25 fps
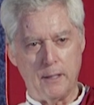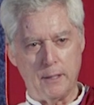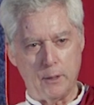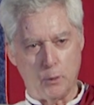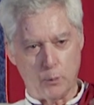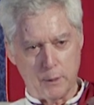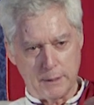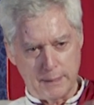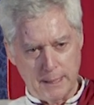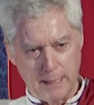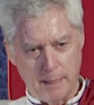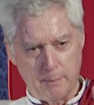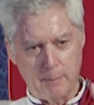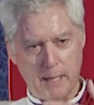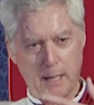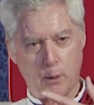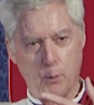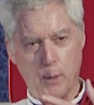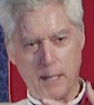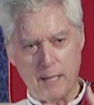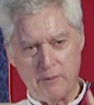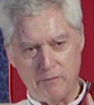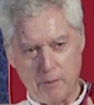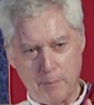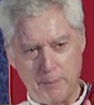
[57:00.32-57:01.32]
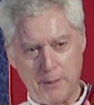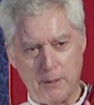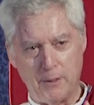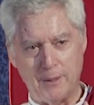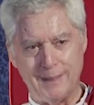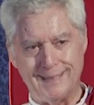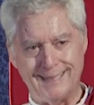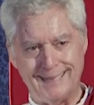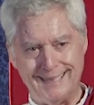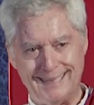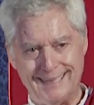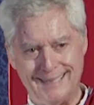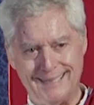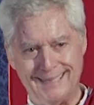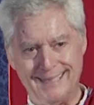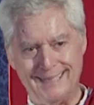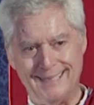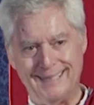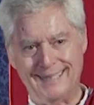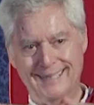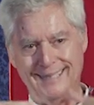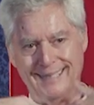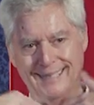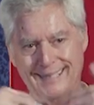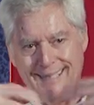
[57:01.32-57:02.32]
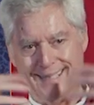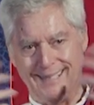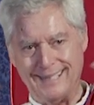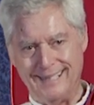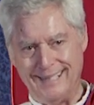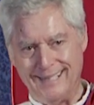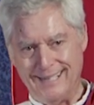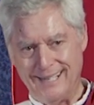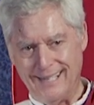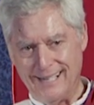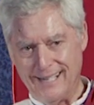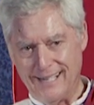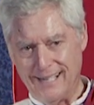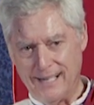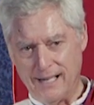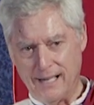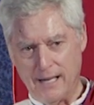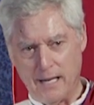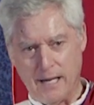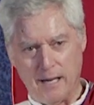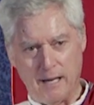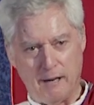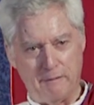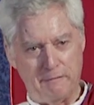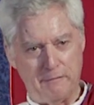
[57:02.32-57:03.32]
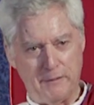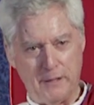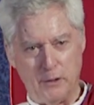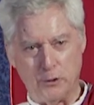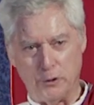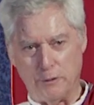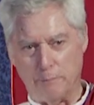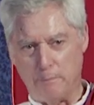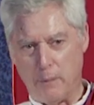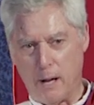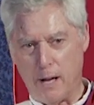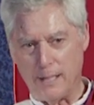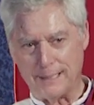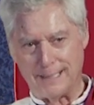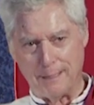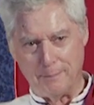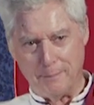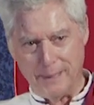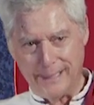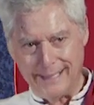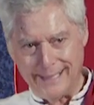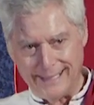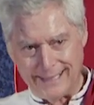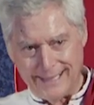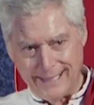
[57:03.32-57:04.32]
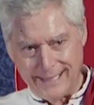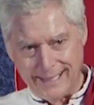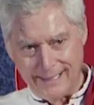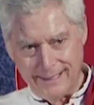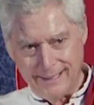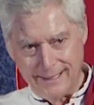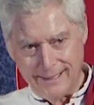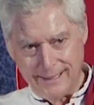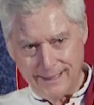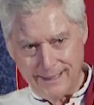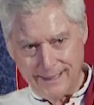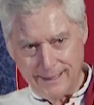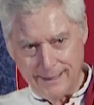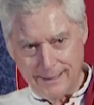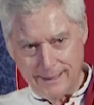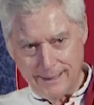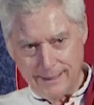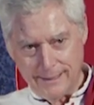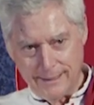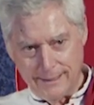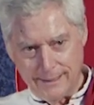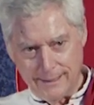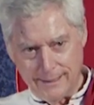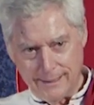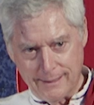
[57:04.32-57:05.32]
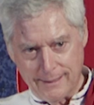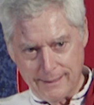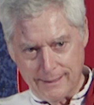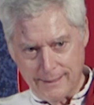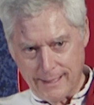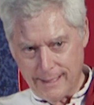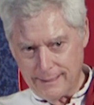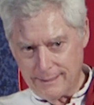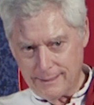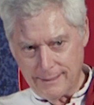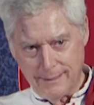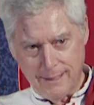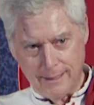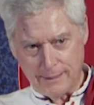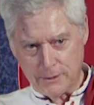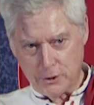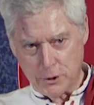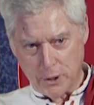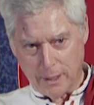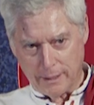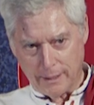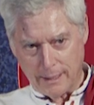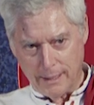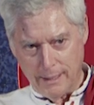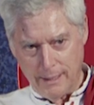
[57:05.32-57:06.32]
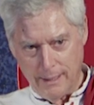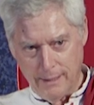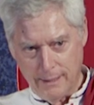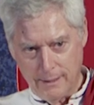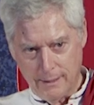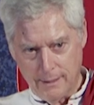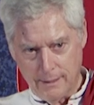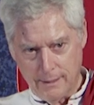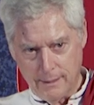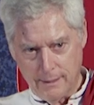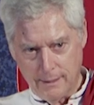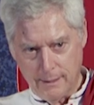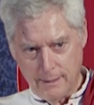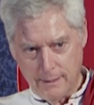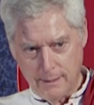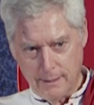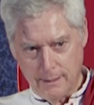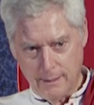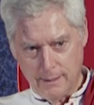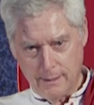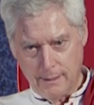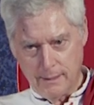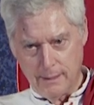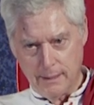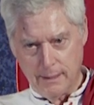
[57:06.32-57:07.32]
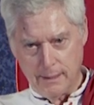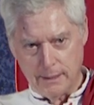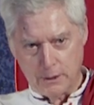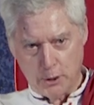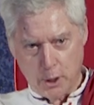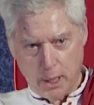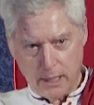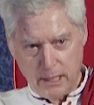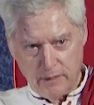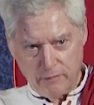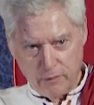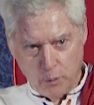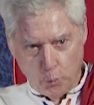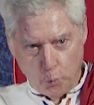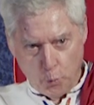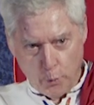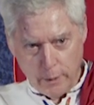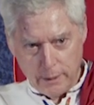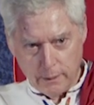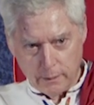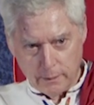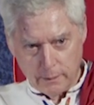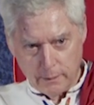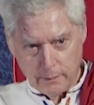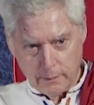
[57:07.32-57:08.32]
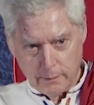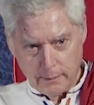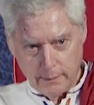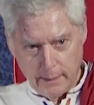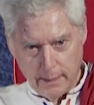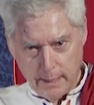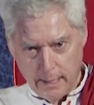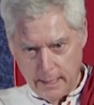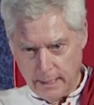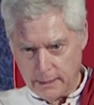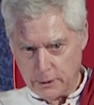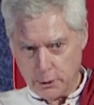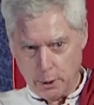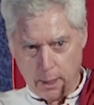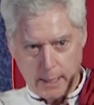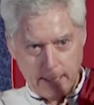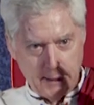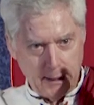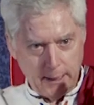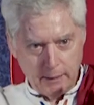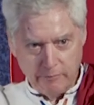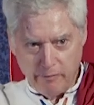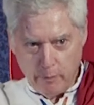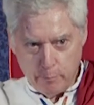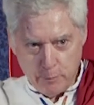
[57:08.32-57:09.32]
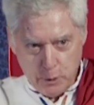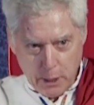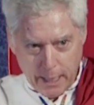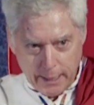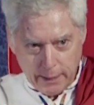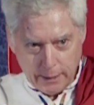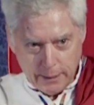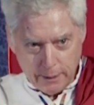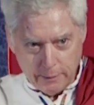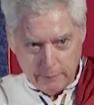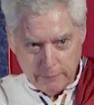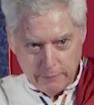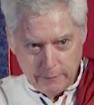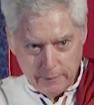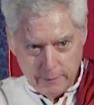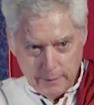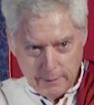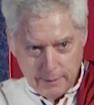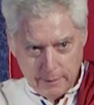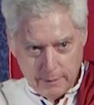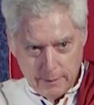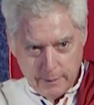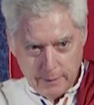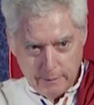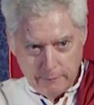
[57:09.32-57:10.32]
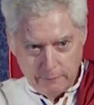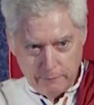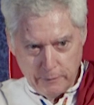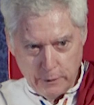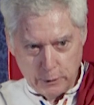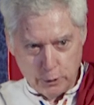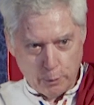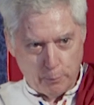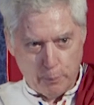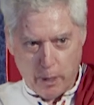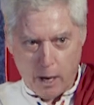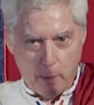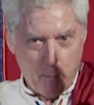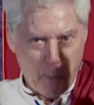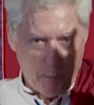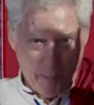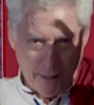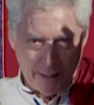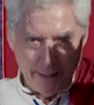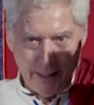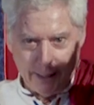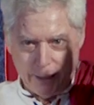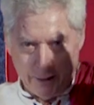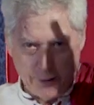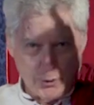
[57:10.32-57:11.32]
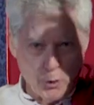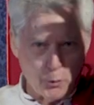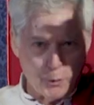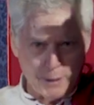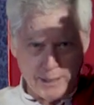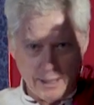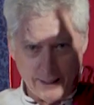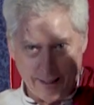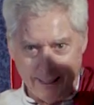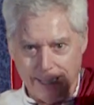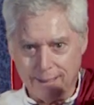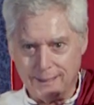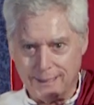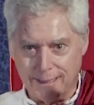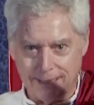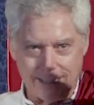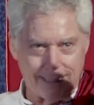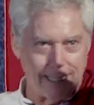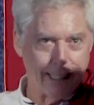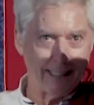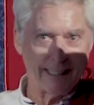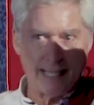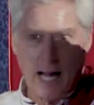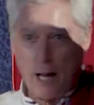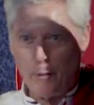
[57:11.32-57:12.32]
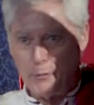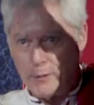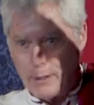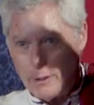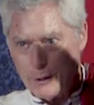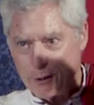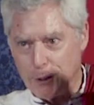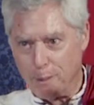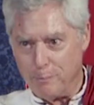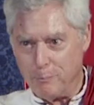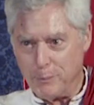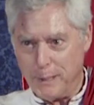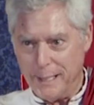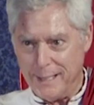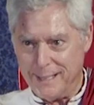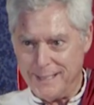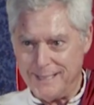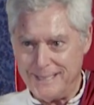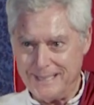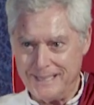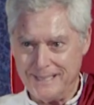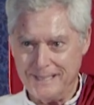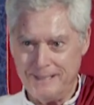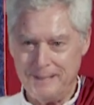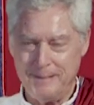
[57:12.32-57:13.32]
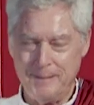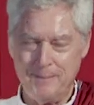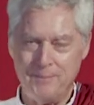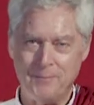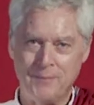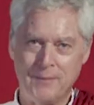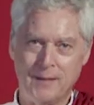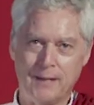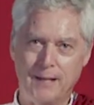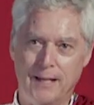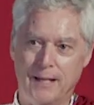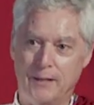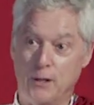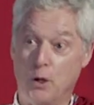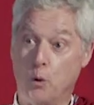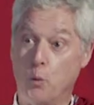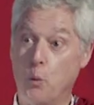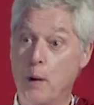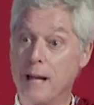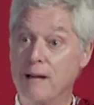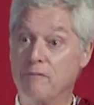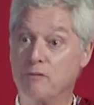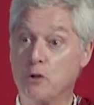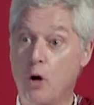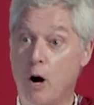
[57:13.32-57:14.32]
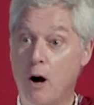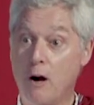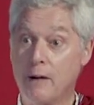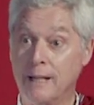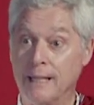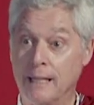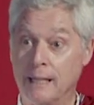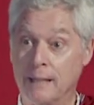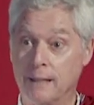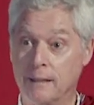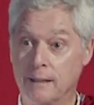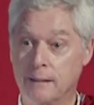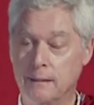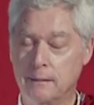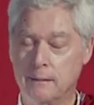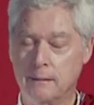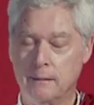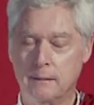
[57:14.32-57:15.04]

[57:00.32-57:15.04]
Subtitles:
that we're seeing by way of appearances, a field of possibility. That's not chunky. It's not even real, and it's not even objective. Fields of probability don't exist out there someplace. They're a way of talking.